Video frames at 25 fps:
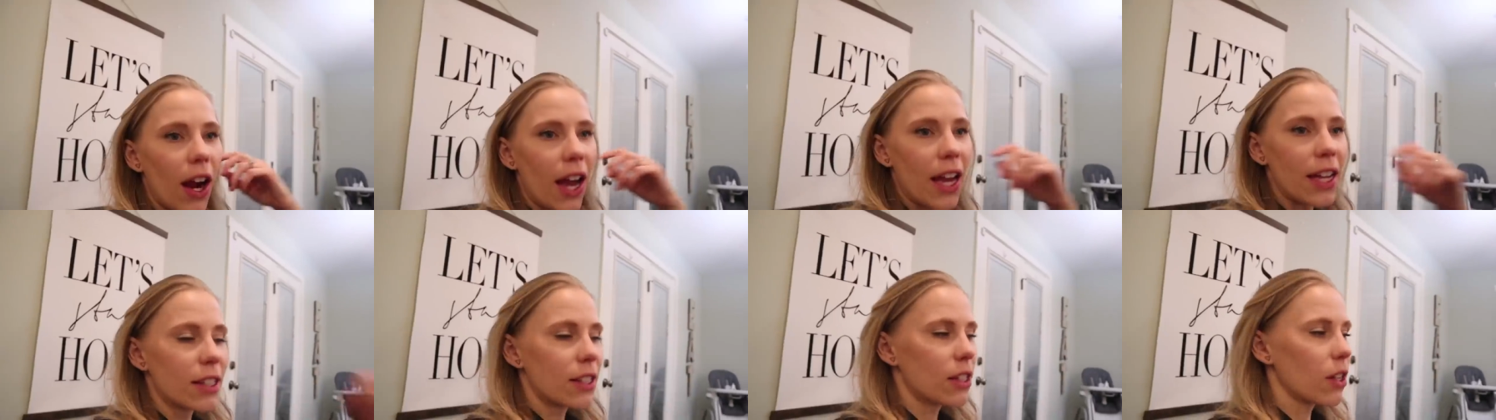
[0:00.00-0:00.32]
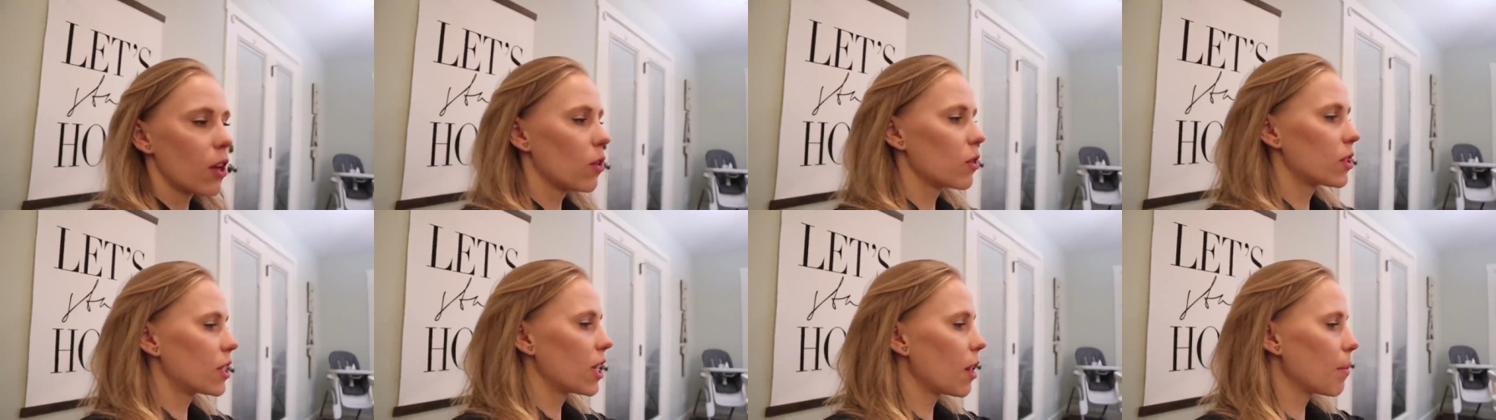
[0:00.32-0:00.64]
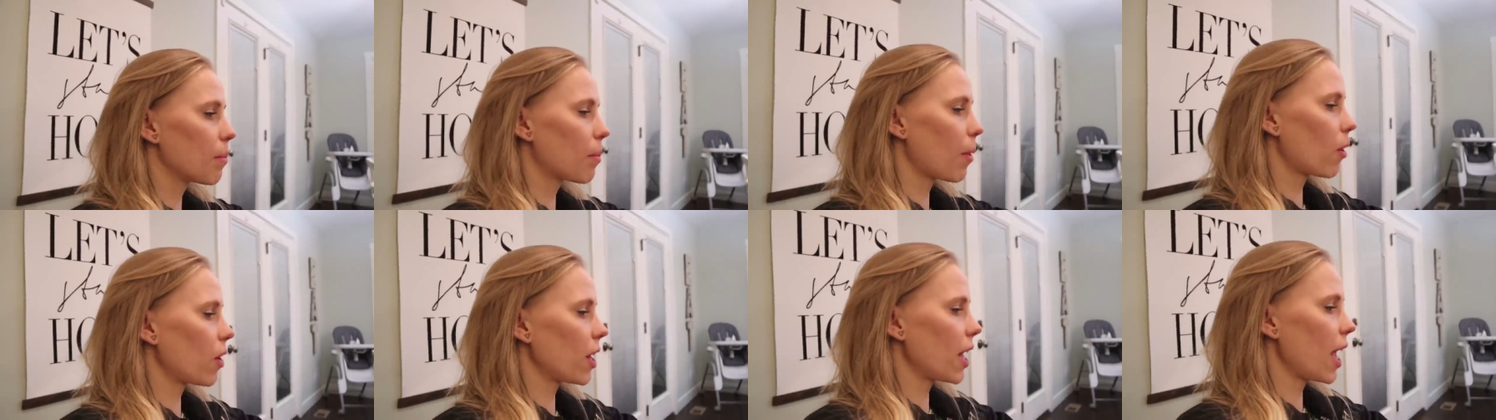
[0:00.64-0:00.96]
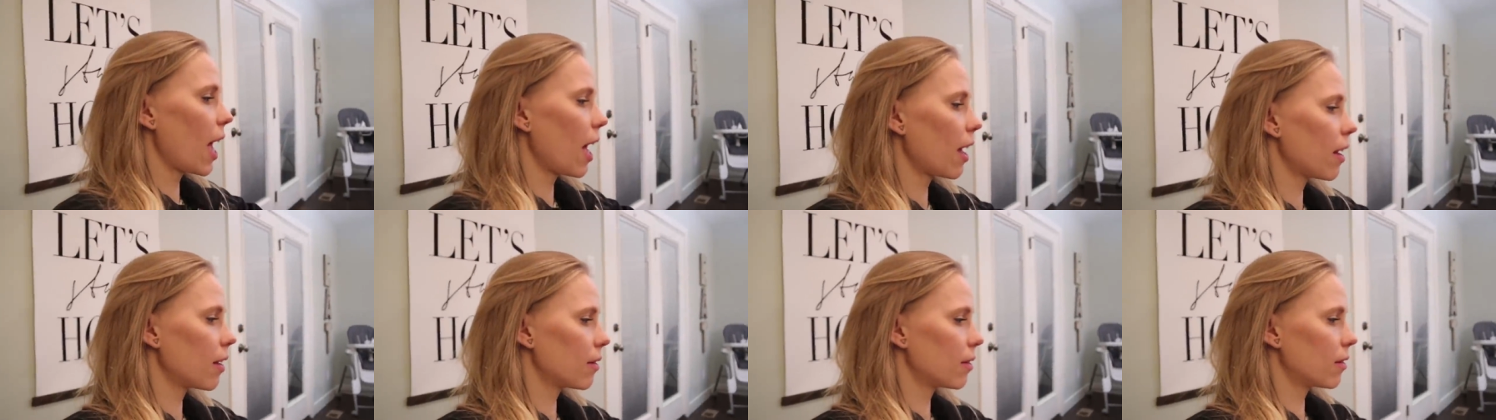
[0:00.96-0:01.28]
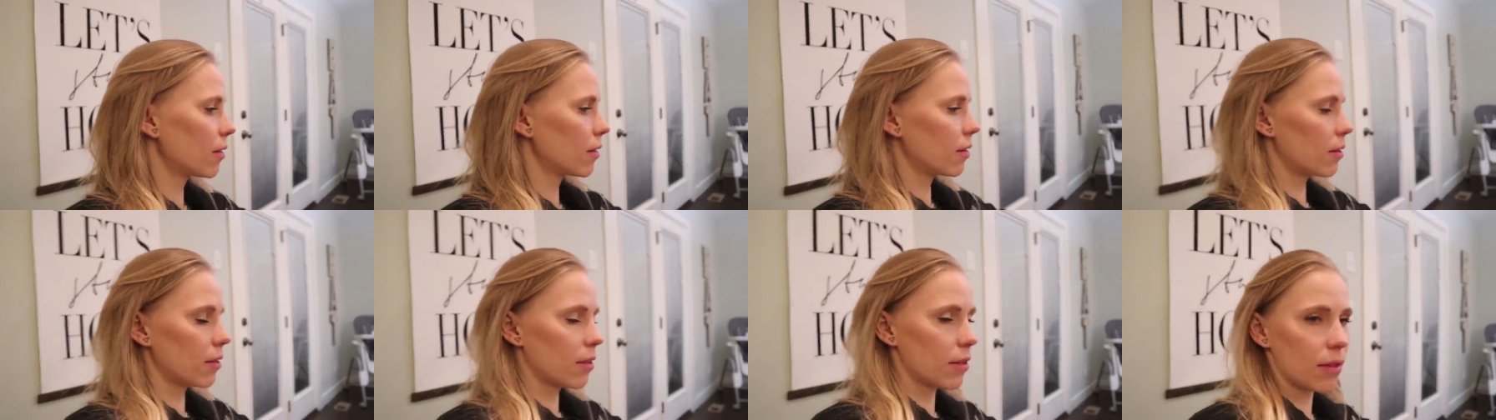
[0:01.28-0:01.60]
All right. So De Bode had
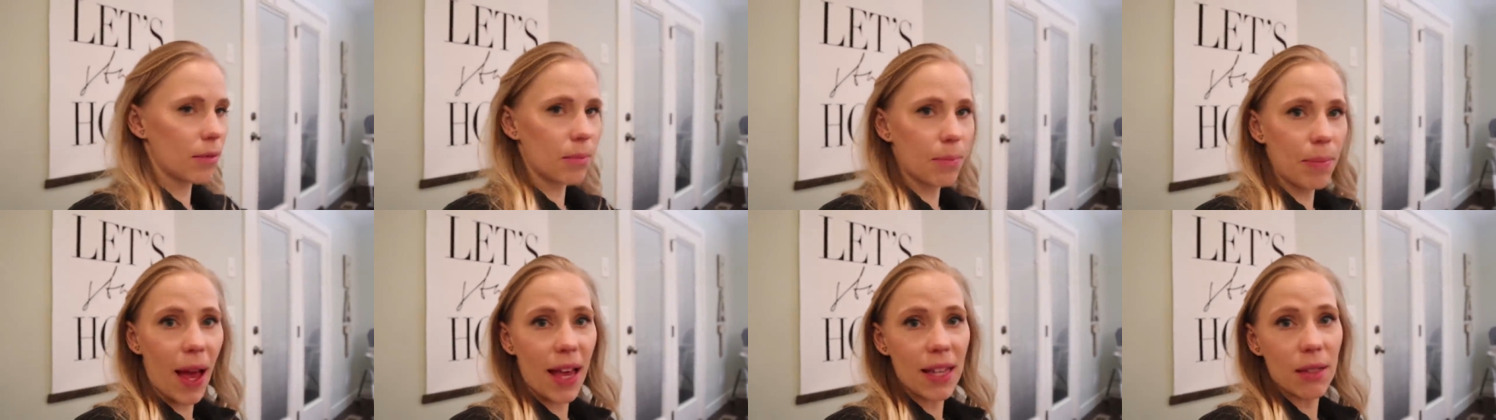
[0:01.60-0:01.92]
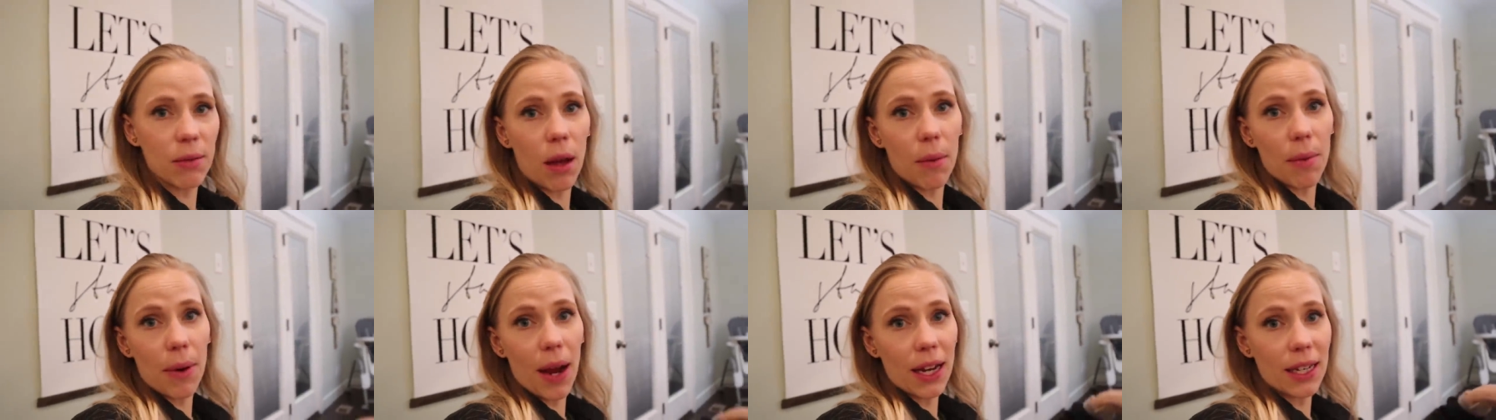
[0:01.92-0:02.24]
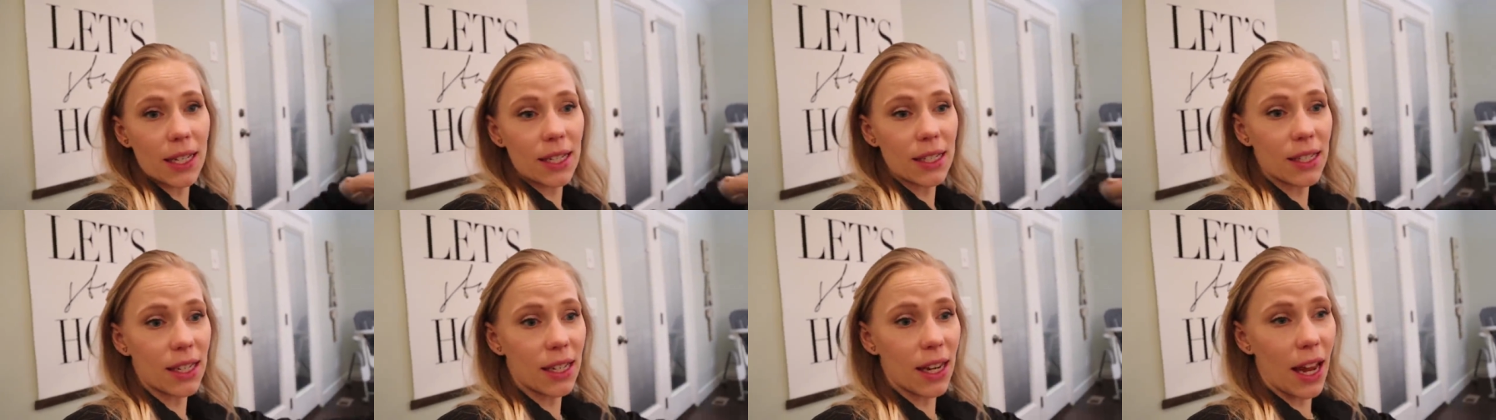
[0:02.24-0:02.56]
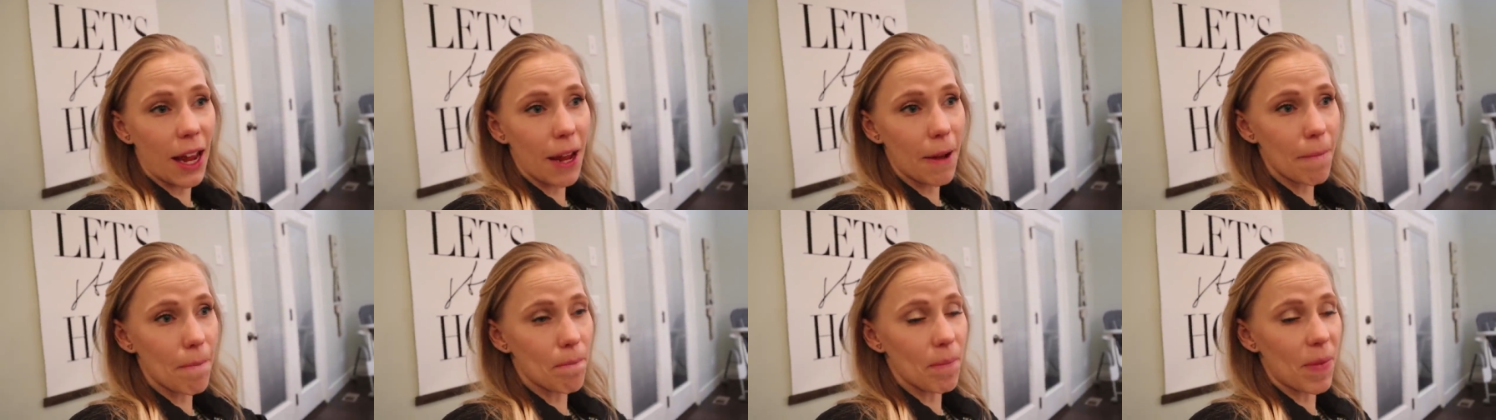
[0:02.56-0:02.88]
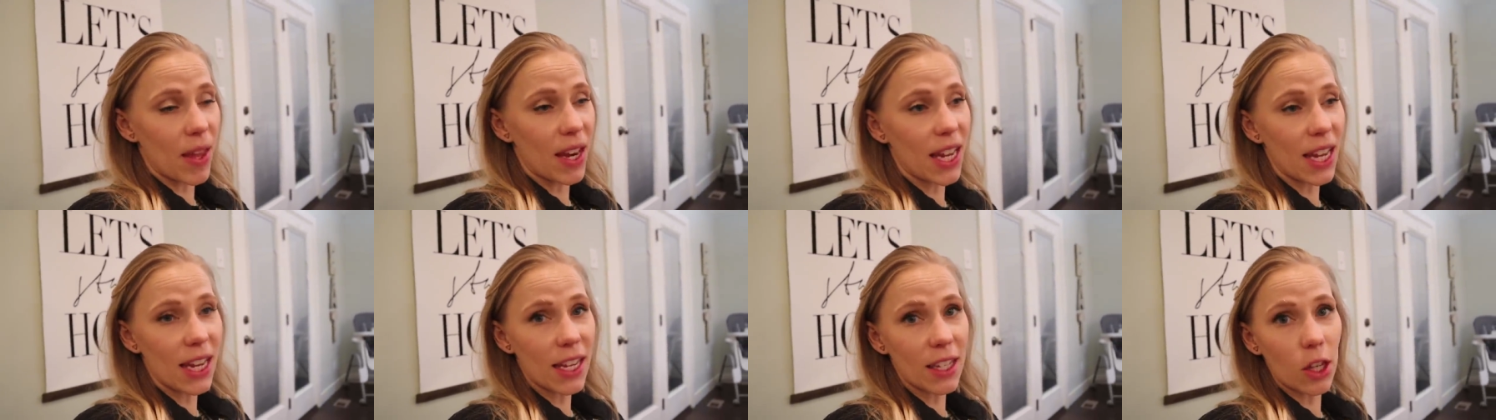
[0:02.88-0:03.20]
basketball practice tonight
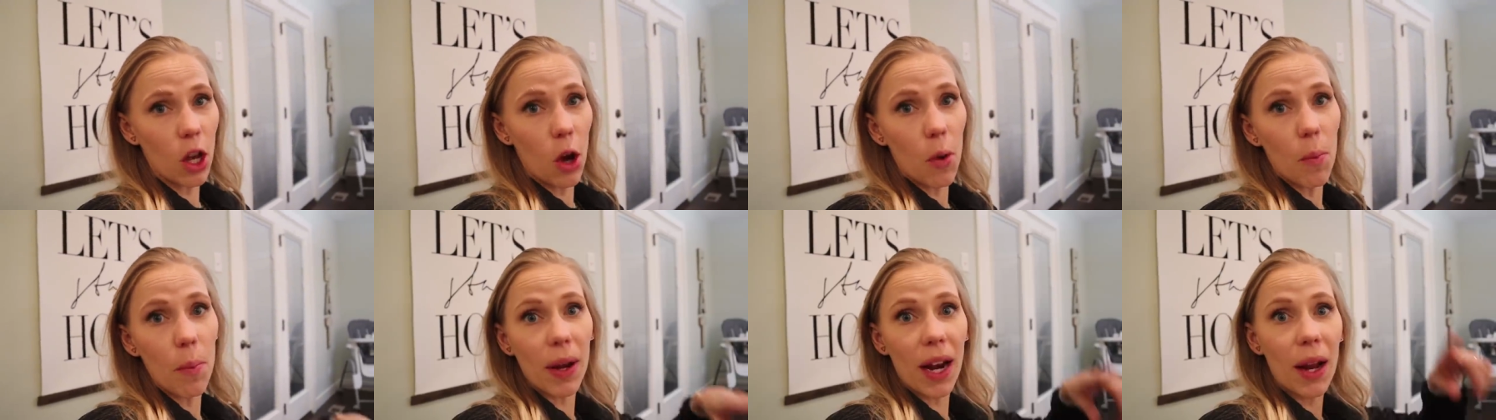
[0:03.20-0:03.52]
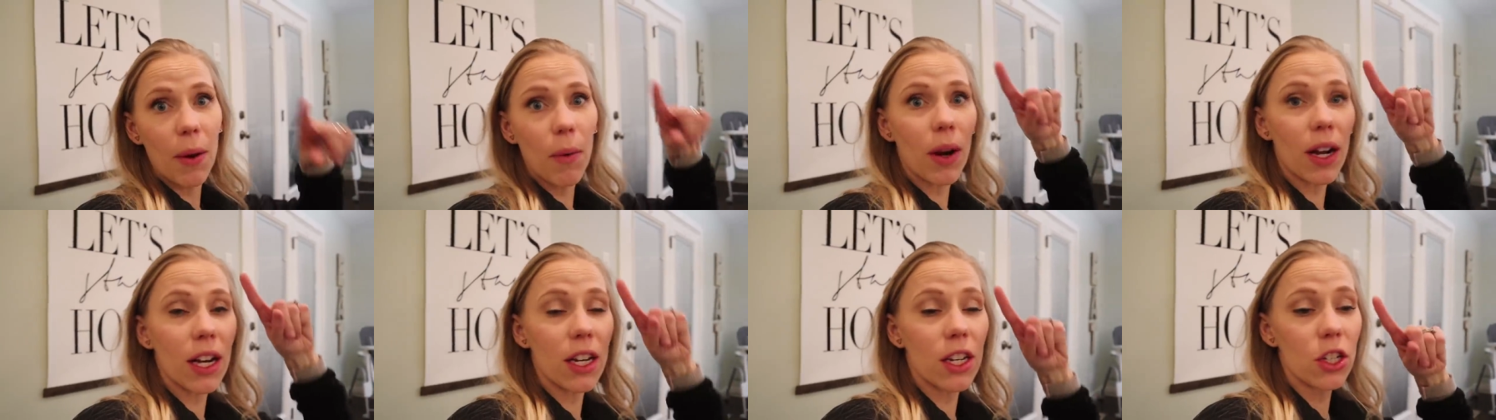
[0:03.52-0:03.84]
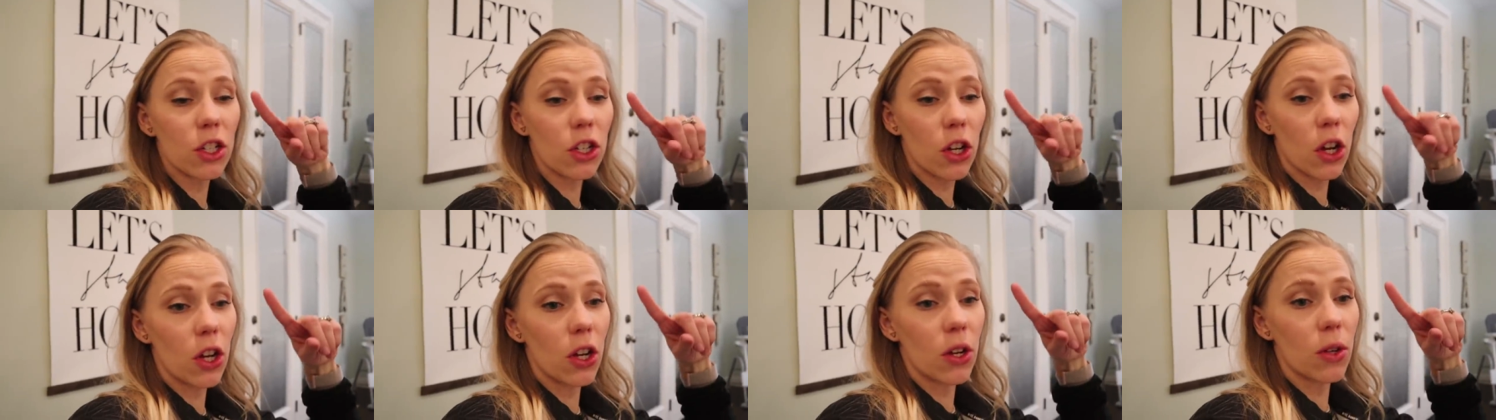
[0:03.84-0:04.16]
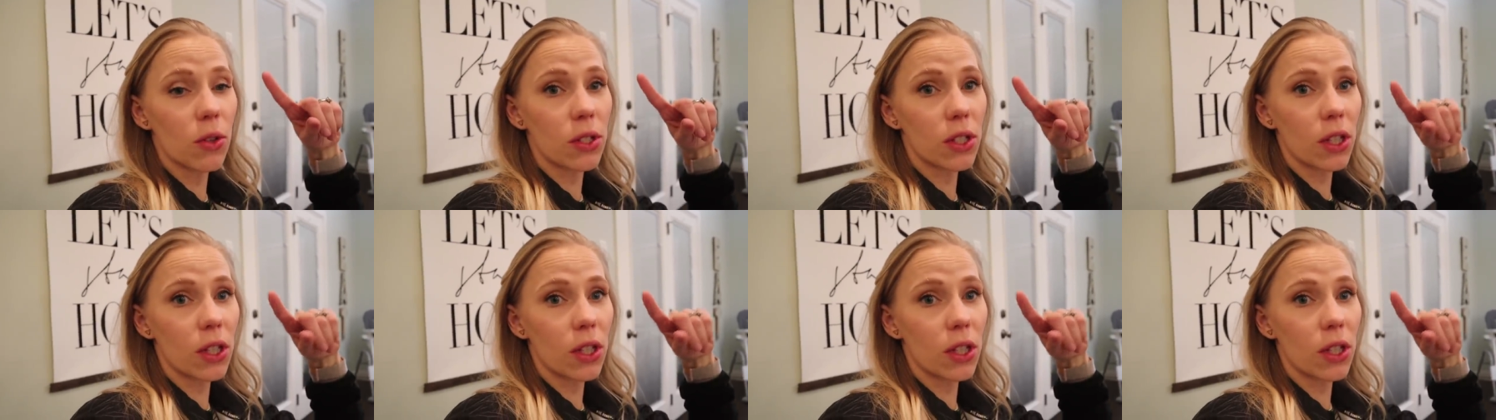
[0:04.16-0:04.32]
and he is home, but I wanted to show you.